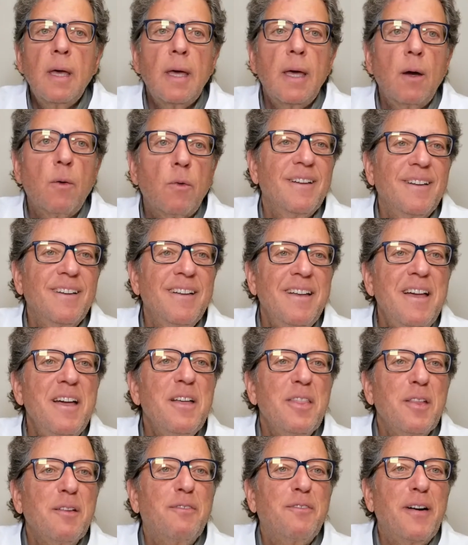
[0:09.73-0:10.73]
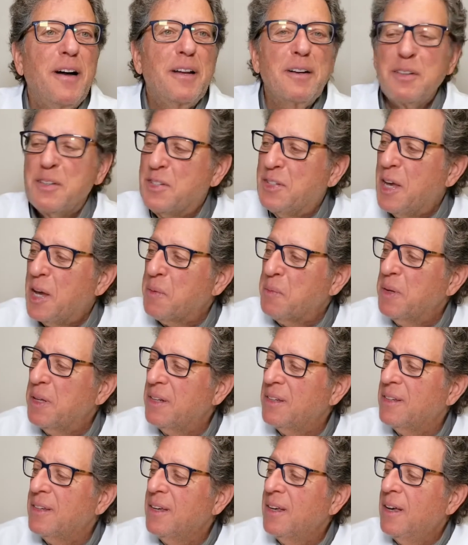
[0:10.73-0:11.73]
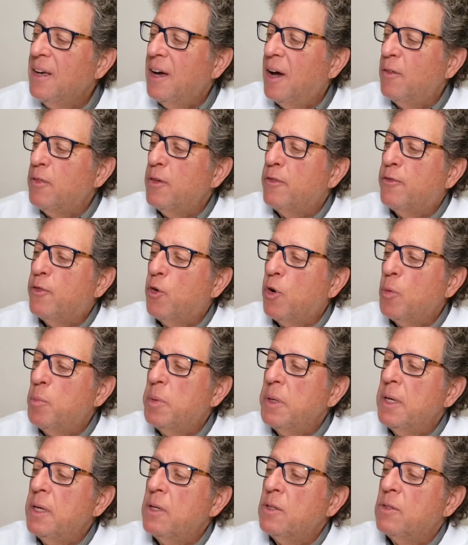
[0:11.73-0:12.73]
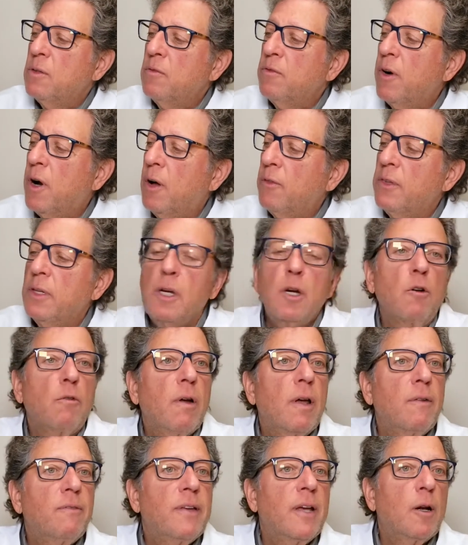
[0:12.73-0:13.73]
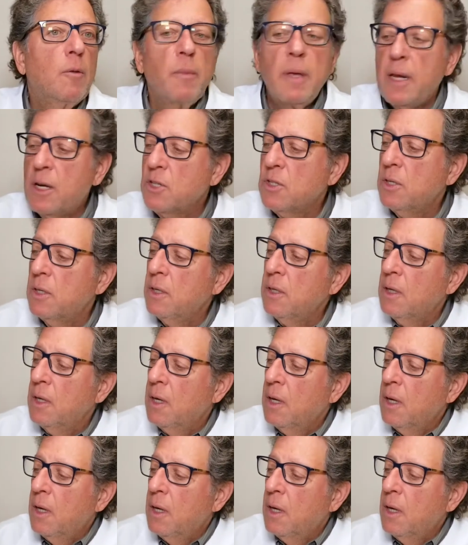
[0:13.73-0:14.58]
and we're in the final segment of the 4 B's involved in integrative dental medicine.